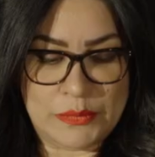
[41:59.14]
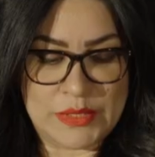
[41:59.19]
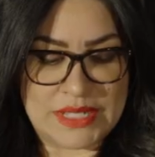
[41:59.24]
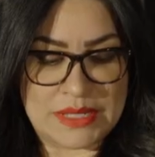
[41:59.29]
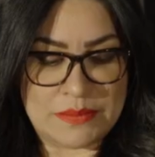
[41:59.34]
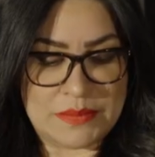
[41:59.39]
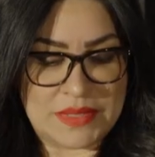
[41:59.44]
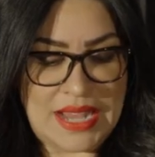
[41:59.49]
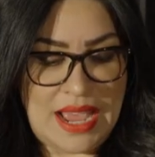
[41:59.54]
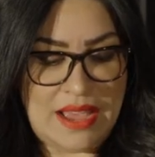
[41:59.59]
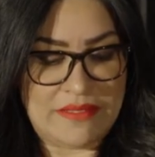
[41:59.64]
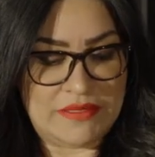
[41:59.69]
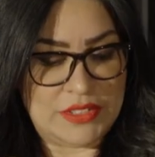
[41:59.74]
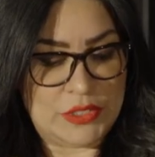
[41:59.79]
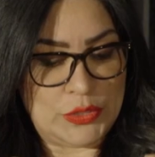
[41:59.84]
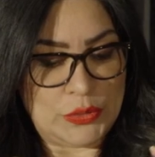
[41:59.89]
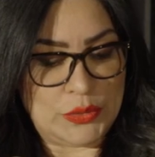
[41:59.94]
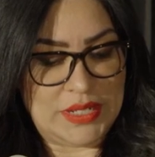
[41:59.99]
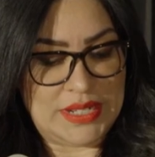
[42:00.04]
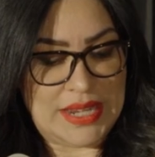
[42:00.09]
Muslims have a
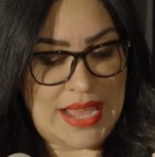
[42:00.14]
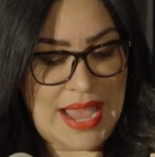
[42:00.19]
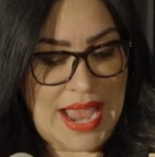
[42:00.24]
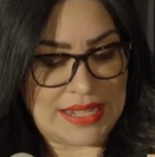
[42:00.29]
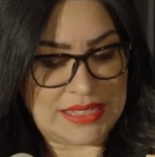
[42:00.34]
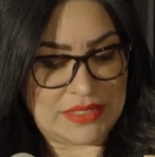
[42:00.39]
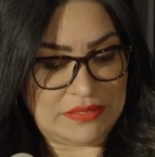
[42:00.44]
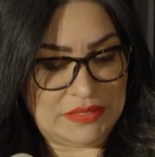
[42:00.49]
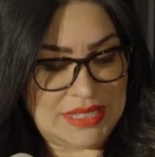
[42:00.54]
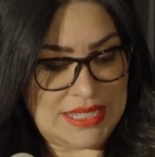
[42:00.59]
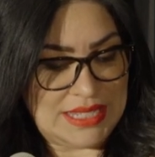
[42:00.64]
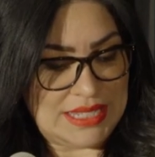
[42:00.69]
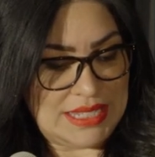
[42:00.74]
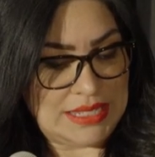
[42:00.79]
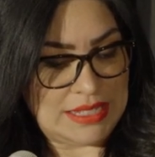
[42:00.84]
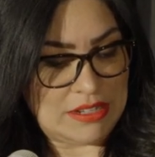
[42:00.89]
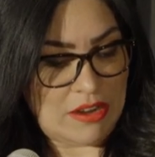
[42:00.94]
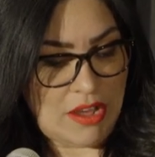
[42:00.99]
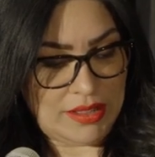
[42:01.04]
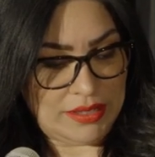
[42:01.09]
duty to actively
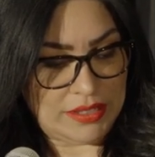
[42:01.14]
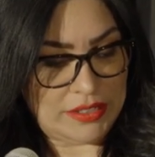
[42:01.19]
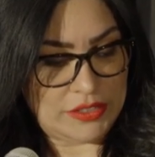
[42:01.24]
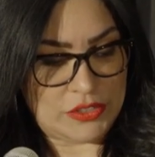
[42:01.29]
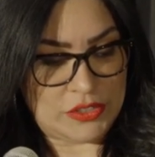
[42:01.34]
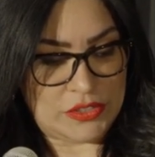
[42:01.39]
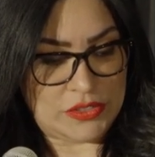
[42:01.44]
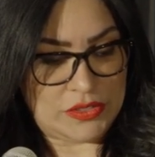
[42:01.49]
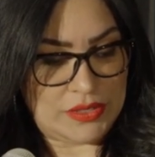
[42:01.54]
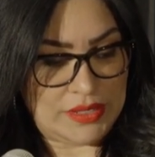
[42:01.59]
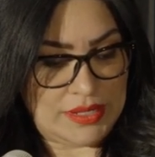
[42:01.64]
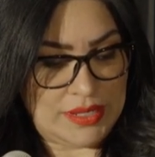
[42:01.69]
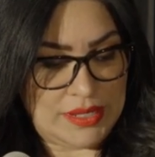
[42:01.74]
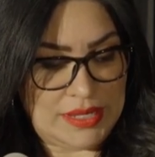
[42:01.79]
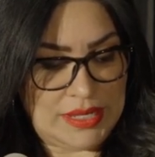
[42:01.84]
seek knowledge,